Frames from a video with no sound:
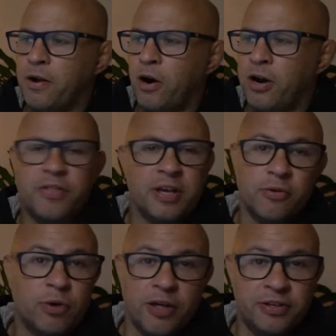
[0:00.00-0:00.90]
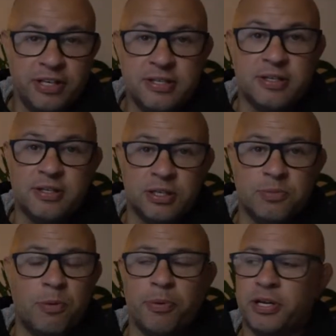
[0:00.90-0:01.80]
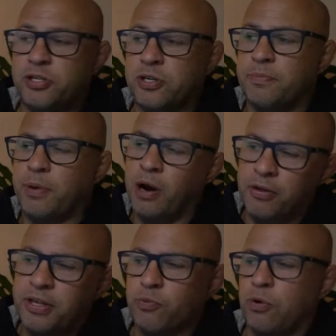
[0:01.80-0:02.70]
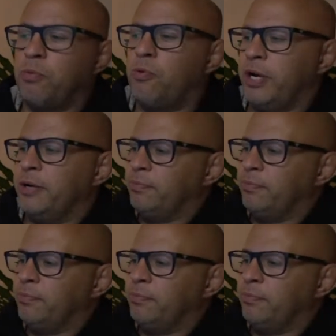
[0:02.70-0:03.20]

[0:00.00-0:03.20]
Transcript: I don't think it'll go the distance. That's my prediction, but I think Robb will win.